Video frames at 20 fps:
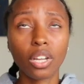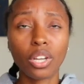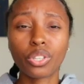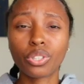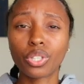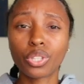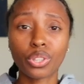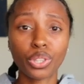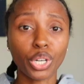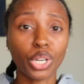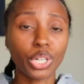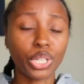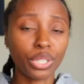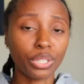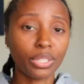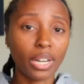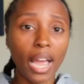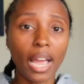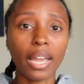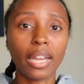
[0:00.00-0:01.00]
the
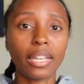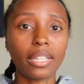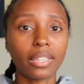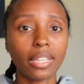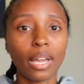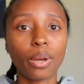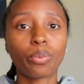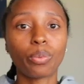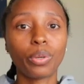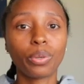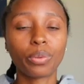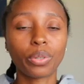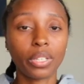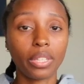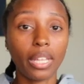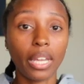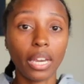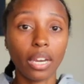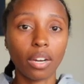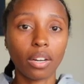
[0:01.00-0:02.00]
third night that we were
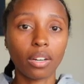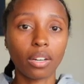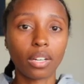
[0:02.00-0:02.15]
there,